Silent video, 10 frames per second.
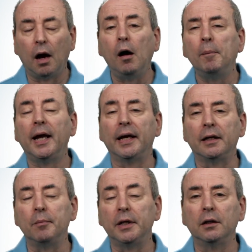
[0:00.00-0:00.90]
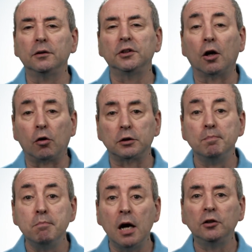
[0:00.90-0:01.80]
RPA can be used across
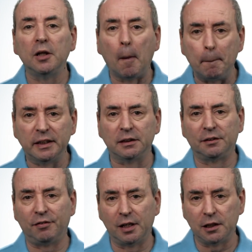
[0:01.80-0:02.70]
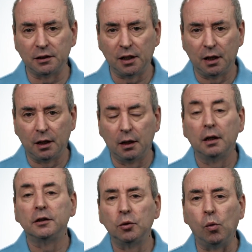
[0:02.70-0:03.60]
most business functions
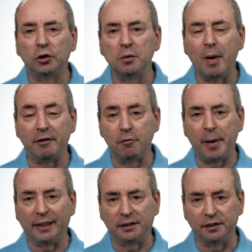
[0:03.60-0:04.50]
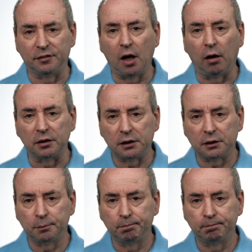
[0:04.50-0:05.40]
to automate repetitive
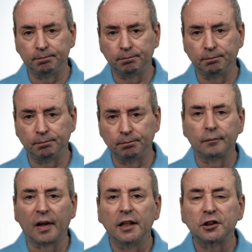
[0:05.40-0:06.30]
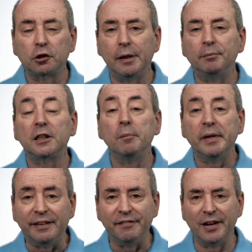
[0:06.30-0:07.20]
tasks. Scripts can
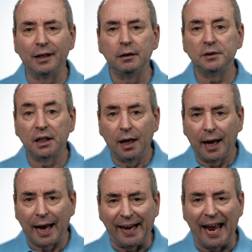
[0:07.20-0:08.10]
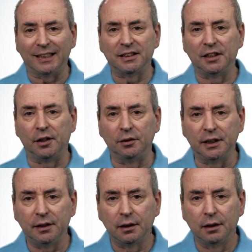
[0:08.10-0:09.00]
be developed and
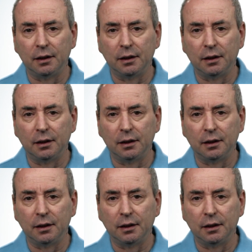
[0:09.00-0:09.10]
executed